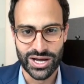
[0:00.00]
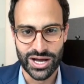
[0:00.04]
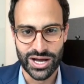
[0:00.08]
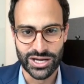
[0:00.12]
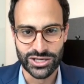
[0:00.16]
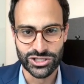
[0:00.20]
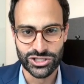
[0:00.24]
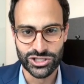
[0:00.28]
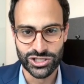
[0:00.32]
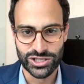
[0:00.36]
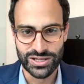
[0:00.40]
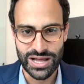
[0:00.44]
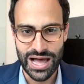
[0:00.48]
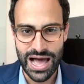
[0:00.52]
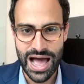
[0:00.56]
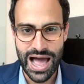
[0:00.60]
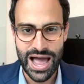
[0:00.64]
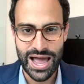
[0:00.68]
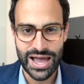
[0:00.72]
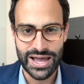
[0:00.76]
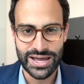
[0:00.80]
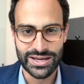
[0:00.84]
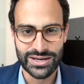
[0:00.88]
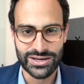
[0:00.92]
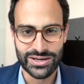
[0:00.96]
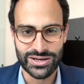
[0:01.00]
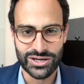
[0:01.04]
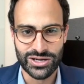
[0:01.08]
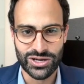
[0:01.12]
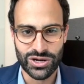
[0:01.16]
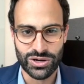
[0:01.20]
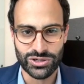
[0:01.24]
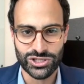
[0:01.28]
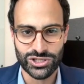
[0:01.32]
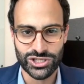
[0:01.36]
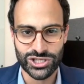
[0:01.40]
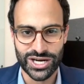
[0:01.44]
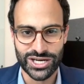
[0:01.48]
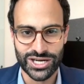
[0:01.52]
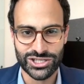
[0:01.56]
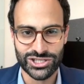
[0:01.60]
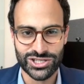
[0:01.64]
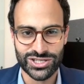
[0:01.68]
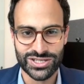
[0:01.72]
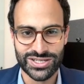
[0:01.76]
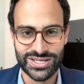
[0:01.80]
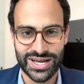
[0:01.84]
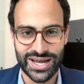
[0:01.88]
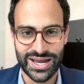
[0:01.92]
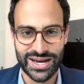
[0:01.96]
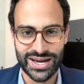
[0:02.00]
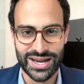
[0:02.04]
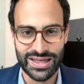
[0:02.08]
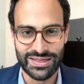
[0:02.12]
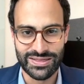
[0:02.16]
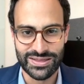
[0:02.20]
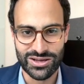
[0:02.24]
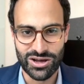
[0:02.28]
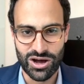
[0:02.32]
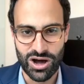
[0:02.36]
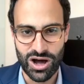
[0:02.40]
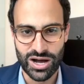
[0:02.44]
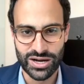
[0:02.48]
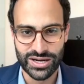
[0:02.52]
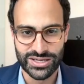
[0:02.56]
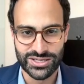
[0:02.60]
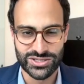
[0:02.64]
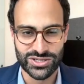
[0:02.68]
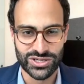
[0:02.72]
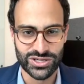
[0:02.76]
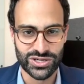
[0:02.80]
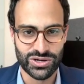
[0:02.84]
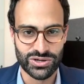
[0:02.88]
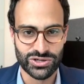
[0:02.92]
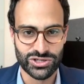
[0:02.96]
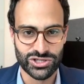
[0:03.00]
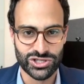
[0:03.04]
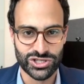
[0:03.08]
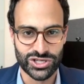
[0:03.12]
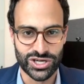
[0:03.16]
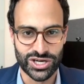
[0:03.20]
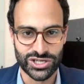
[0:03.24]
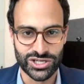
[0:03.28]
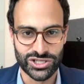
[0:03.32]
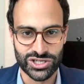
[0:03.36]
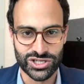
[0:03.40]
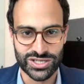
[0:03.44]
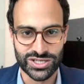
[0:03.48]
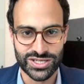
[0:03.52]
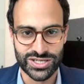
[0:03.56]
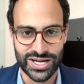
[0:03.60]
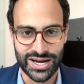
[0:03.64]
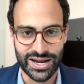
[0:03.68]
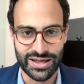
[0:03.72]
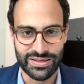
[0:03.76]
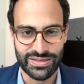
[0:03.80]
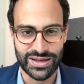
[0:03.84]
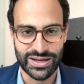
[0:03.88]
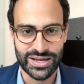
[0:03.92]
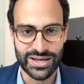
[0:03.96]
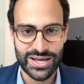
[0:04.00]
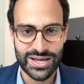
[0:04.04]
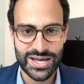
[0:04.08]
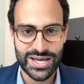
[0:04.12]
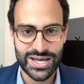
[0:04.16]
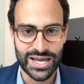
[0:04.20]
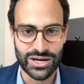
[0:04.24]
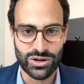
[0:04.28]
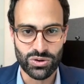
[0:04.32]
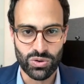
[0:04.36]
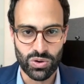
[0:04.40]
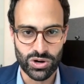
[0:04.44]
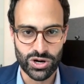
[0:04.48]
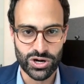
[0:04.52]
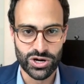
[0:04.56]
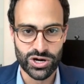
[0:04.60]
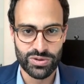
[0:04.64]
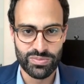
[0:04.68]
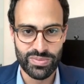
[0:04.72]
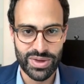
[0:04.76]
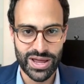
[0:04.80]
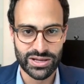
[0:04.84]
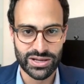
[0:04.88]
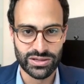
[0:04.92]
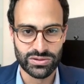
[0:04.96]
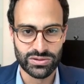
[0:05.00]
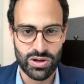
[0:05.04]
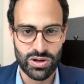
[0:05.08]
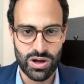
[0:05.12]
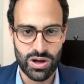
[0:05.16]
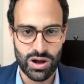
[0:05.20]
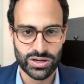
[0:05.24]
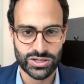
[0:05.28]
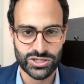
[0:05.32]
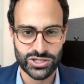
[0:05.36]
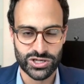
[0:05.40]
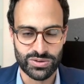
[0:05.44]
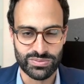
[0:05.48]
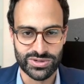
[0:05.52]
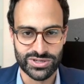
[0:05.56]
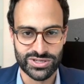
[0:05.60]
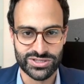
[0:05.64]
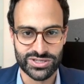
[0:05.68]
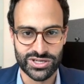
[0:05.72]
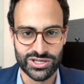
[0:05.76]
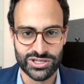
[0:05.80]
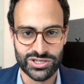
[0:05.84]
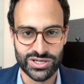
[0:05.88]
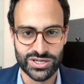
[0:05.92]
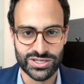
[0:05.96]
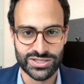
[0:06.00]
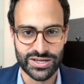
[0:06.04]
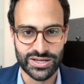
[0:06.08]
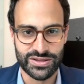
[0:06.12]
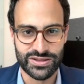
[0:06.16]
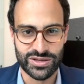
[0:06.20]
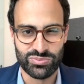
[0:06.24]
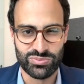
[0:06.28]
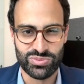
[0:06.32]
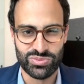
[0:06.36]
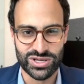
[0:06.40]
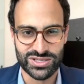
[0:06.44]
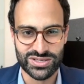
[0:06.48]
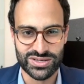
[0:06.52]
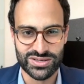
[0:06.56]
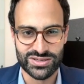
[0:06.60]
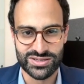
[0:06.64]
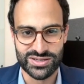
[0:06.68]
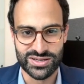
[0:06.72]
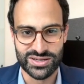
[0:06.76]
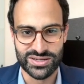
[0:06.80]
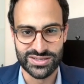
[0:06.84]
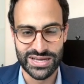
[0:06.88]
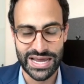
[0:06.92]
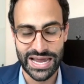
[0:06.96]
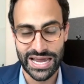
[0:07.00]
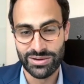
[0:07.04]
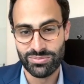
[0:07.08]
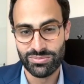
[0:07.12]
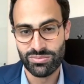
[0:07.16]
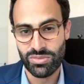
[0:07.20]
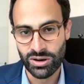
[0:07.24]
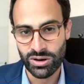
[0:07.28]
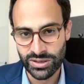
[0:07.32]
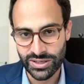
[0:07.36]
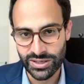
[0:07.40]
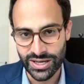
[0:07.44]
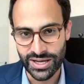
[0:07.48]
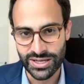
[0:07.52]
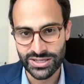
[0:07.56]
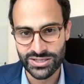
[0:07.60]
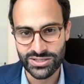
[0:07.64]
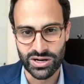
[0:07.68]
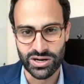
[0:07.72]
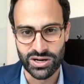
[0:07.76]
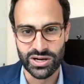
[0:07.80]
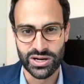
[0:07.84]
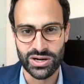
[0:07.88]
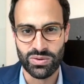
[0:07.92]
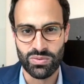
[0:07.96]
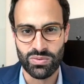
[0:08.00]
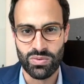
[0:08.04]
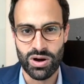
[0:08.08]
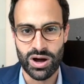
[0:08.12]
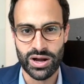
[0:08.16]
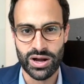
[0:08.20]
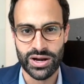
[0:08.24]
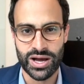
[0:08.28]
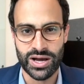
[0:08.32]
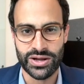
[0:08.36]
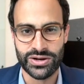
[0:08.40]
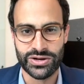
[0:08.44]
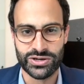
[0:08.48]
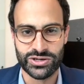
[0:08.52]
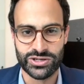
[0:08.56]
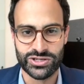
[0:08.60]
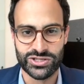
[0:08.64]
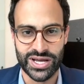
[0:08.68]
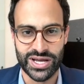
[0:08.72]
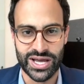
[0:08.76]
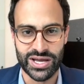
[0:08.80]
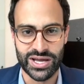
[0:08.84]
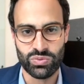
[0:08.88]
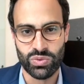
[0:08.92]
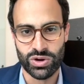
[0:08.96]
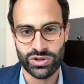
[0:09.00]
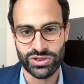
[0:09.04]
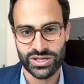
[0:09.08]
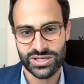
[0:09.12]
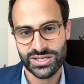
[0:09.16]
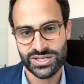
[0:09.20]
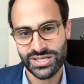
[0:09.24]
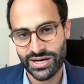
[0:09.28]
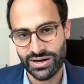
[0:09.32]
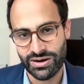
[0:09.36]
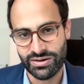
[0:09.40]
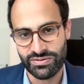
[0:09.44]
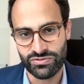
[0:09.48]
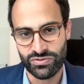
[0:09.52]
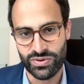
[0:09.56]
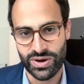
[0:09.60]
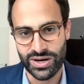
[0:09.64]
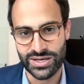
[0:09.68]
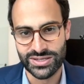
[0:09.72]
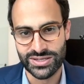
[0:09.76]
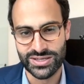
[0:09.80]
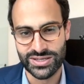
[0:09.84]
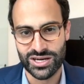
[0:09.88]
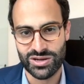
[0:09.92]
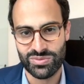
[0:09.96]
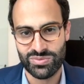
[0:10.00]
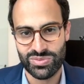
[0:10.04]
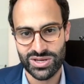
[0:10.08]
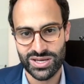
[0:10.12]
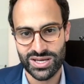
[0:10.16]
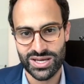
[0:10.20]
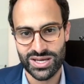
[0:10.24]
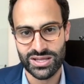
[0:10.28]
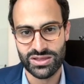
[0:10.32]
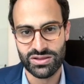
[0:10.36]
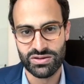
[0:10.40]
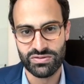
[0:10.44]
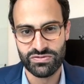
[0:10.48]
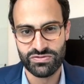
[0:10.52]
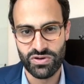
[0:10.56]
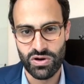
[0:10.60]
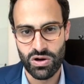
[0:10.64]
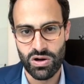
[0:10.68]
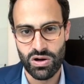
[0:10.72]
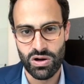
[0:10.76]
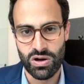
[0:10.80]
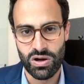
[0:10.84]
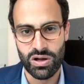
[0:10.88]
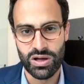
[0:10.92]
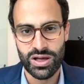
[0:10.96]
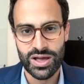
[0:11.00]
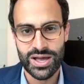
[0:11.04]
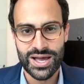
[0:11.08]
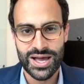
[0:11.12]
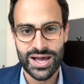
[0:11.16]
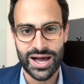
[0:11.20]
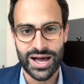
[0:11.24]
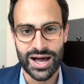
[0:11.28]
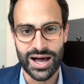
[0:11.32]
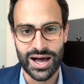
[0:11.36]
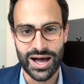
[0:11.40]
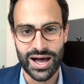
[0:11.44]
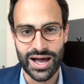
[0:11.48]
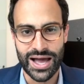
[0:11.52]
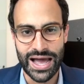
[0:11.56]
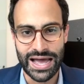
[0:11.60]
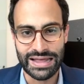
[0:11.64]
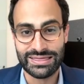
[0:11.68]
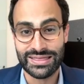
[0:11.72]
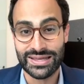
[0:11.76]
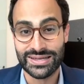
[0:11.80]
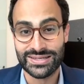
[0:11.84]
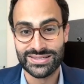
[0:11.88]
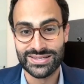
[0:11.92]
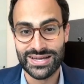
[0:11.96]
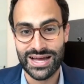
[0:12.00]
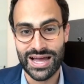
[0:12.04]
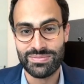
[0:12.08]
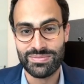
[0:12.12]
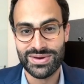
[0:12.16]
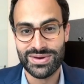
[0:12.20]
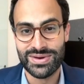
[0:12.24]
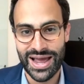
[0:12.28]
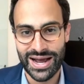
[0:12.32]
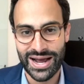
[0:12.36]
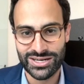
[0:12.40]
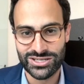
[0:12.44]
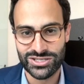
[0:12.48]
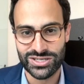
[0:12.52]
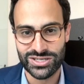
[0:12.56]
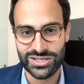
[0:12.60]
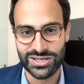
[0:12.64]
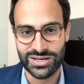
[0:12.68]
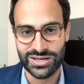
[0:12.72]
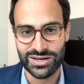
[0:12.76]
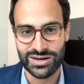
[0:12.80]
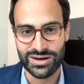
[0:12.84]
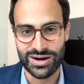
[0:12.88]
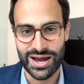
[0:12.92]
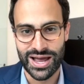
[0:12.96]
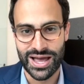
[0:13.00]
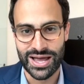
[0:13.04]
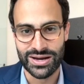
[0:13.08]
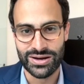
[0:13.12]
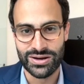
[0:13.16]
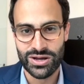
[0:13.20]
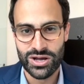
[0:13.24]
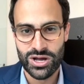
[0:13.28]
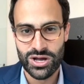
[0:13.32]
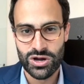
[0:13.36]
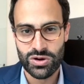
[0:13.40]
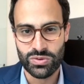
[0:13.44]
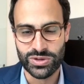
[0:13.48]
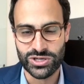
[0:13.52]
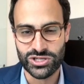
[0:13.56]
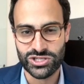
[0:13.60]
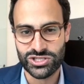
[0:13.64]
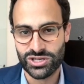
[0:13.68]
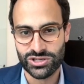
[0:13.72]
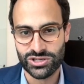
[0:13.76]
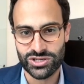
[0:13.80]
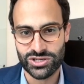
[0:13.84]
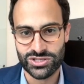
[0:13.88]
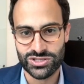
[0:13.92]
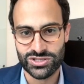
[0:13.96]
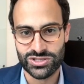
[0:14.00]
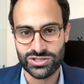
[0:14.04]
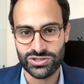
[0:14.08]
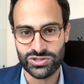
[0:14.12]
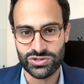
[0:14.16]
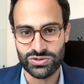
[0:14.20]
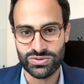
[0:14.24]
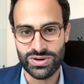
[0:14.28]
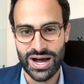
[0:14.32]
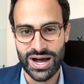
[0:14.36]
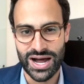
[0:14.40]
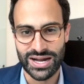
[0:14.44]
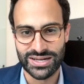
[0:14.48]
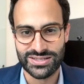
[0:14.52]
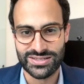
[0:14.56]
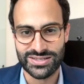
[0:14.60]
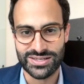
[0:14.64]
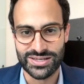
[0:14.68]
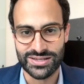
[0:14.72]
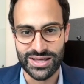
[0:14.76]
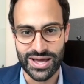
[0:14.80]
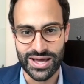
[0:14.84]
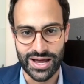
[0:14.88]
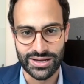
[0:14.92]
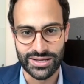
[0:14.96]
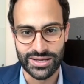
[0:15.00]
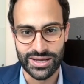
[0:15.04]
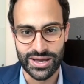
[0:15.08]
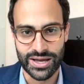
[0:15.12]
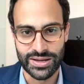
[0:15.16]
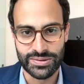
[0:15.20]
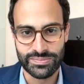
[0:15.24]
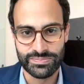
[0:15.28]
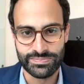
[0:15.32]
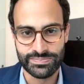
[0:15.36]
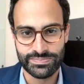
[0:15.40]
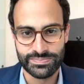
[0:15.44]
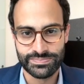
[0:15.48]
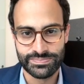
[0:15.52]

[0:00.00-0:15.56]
July negotiation date and the August negotiation date. I think in order to make long-term decisions, I think businesses and markets are going to want to understand what the tariff rate is going to be in the fall at this time next year. And we still just do not see that yet.